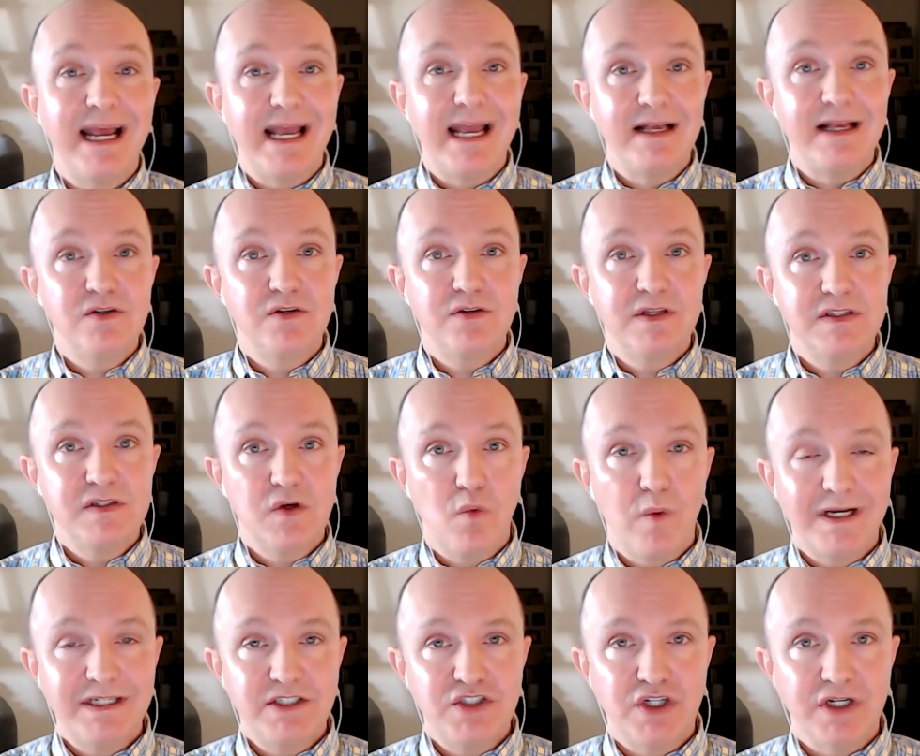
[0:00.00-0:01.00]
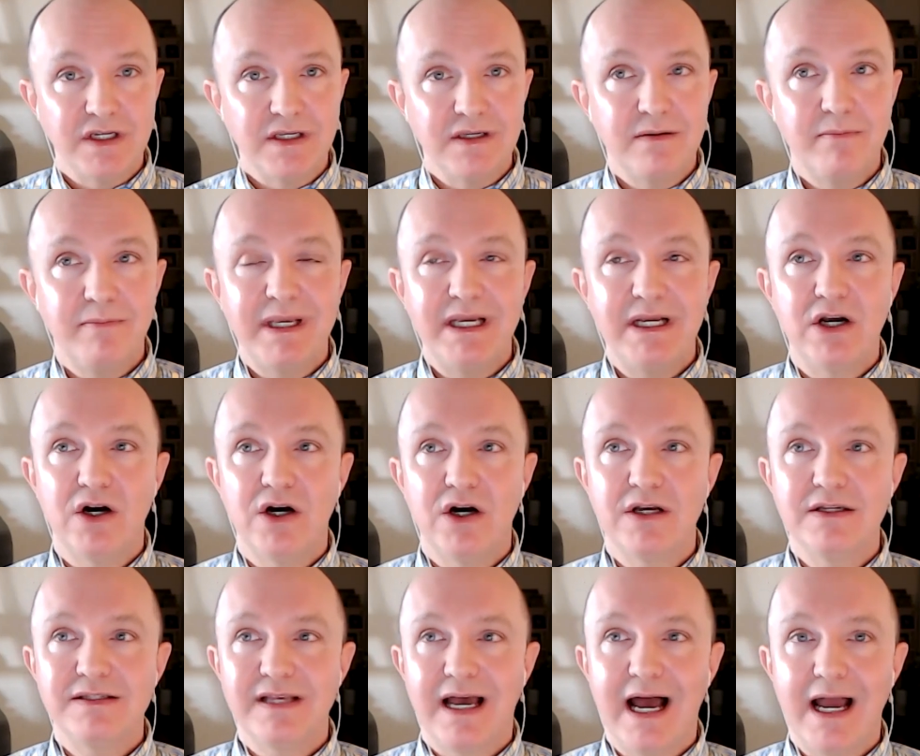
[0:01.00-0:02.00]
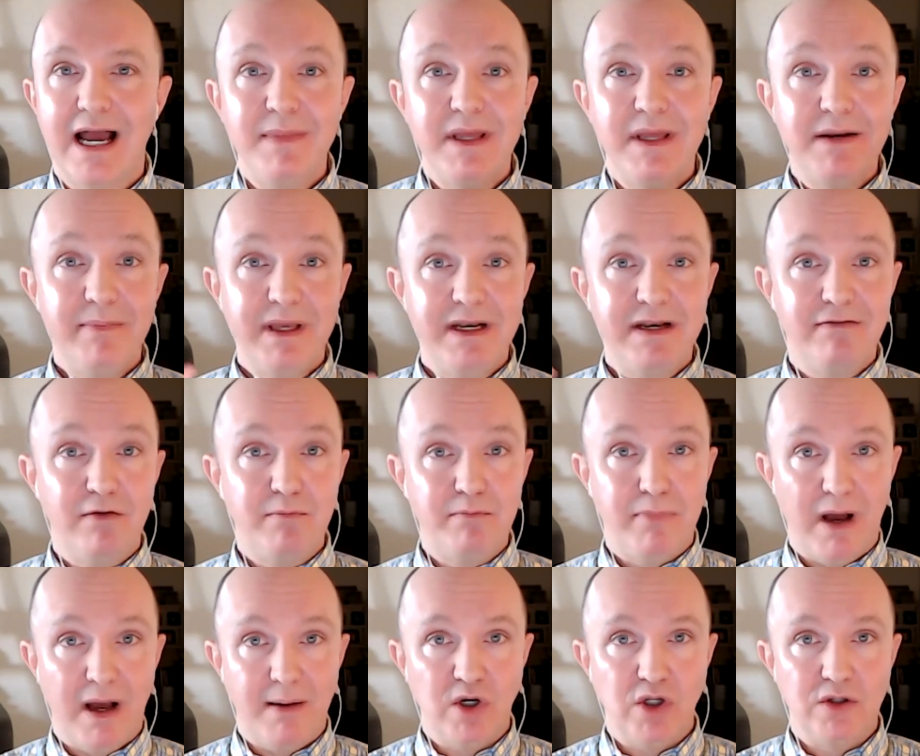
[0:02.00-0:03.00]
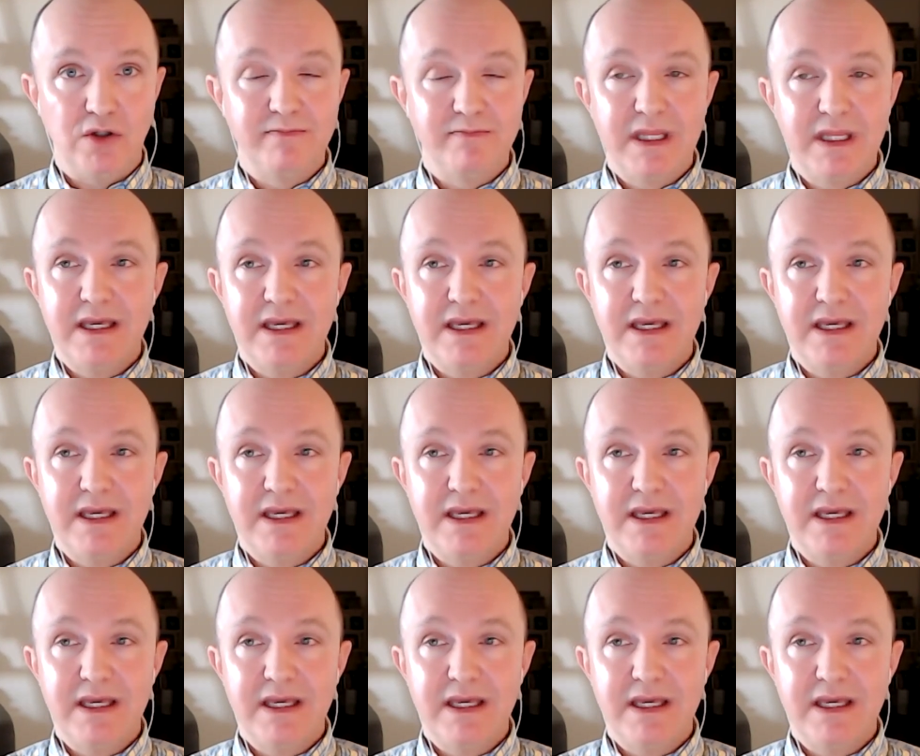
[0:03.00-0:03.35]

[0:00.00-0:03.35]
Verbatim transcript: answer this question because I'm in a bit of a bubble.